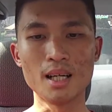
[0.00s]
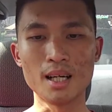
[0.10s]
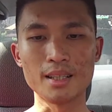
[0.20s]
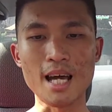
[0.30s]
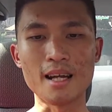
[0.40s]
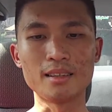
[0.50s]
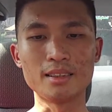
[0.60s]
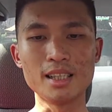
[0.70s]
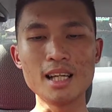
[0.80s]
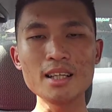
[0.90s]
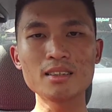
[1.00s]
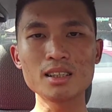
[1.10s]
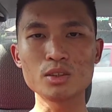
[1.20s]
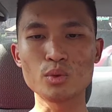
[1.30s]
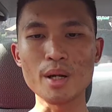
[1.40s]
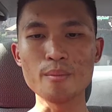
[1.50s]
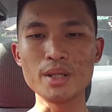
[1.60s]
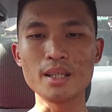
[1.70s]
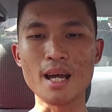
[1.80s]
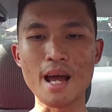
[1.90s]
that the latest
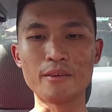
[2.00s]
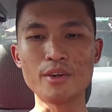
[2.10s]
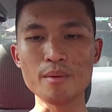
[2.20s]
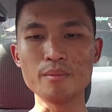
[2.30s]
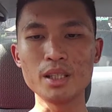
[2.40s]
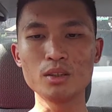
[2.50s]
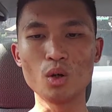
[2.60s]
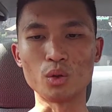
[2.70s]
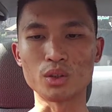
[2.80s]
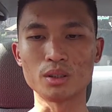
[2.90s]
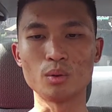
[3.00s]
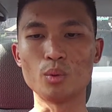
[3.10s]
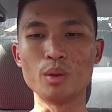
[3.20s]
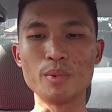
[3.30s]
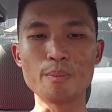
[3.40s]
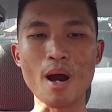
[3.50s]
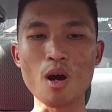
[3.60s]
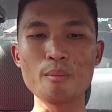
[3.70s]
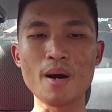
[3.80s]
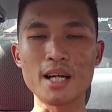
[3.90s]
Redmi and Redmi Note will be
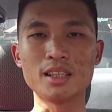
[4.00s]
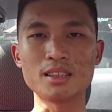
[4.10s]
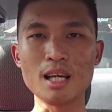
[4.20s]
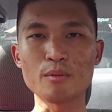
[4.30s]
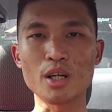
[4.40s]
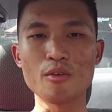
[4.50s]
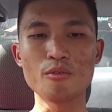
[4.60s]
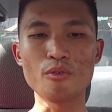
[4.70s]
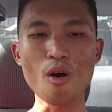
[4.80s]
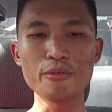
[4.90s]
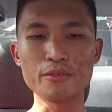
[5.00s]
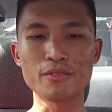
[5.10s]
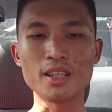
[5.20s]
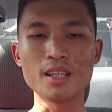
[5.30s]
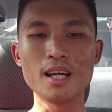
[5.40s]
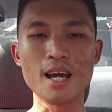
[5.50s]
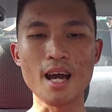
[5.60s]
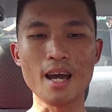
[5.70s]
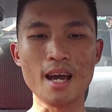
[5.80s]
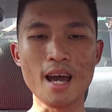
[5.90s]
powered by the Snapdragon 450
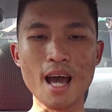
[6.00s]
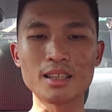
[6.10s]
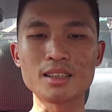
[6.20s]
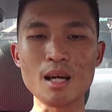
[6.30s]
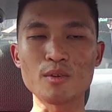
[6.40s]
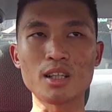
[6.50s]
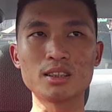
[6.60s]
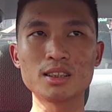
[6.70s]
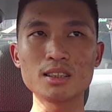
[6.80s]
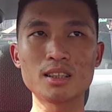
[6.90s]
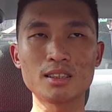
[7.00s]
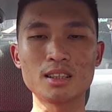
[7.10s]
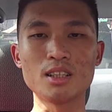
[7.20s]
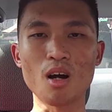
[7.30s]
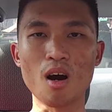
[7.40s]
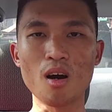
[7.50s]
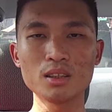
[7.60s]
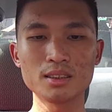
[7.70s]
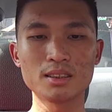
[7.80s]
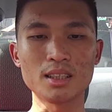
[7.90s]
and Snapdragon 660 or
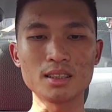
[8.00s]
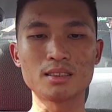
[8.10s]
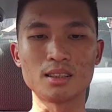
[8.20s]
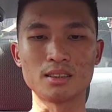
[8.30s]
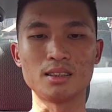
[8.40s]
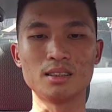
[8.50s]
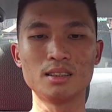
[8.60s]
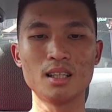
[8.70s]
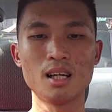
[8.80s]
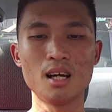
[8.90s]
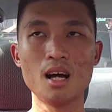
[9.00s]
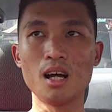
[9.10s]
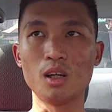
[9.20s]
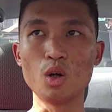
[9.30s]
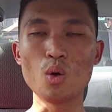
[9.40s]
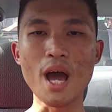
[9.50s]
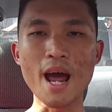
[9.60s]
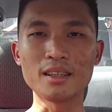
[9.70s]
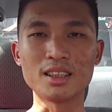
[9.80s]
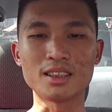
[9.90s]
630. Low
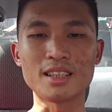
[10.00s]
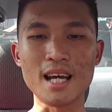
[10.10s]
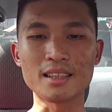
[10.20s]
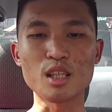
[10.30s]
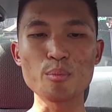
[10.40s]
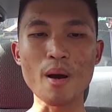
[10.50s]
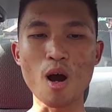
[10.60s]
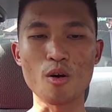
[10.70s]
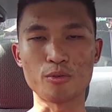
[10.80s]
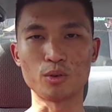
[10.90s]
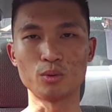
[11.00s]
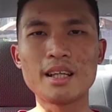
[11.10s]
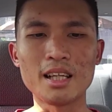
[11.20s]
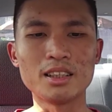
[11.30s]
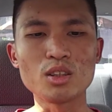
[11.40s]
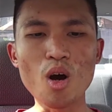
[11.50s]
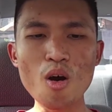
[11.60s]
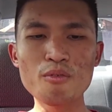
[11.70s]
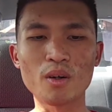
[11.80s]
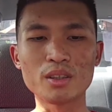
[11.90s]
end is getting powerful. That is all for